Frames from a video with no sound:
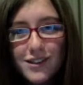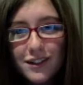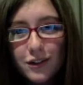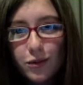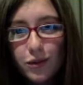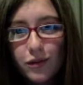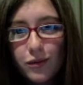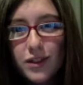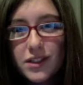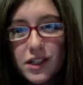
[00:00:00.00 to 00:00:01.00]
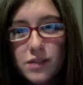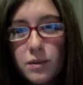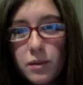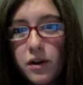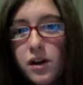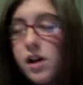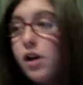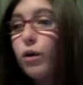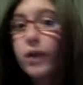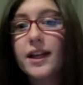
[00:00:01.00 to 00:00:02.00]
thing in the world for me to touch people.
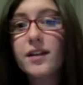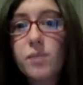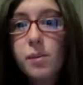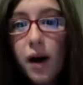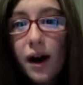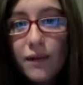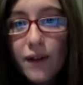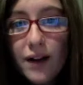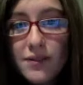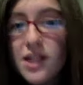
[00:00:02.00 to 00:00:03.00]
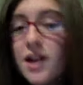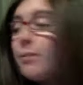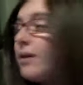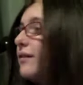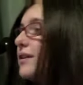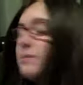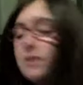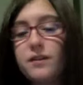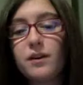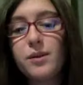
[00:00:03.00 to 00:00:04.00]
Or like giving people high fives. My friends make
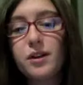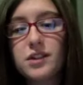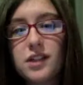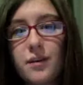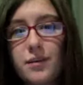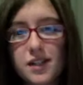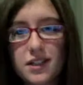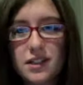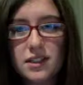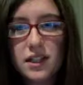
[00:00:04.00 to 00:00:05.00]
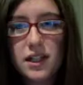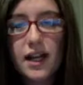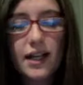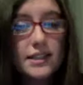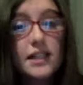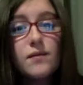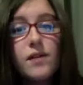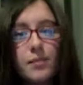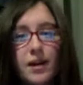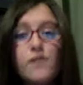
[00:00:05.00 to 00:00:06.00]
fun of me all the time because instead of
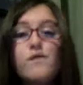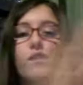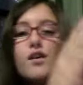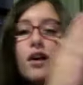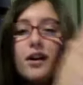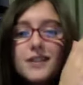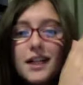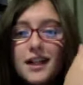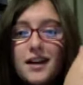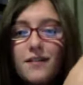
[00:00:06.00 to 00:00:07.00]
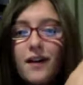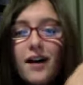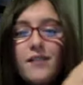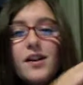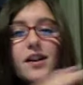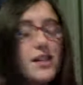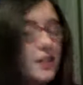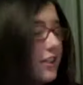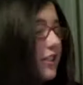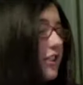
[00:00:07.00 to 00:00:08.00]
like making full contact high five,
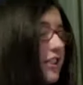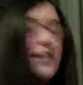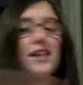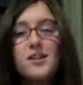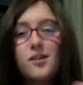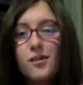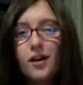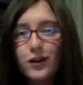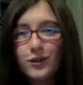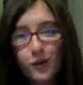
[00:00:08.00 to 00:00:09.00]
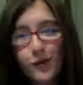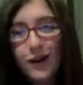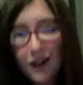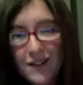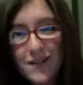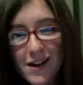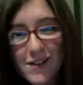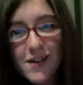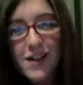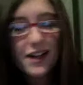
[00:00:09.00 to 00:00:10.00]
like just like, you know, hardcore high five,
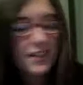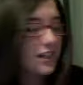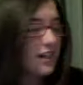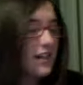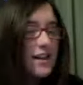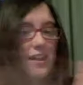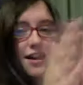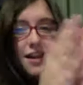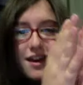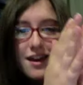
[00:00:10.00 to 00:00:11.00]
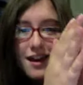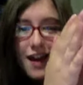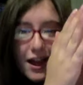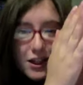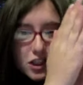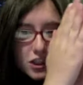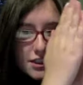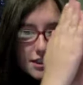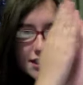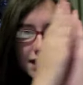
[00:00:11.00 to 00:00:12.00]
it's like, eh, it just
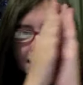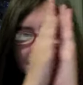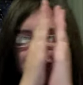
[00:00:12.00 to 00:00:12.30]
like there's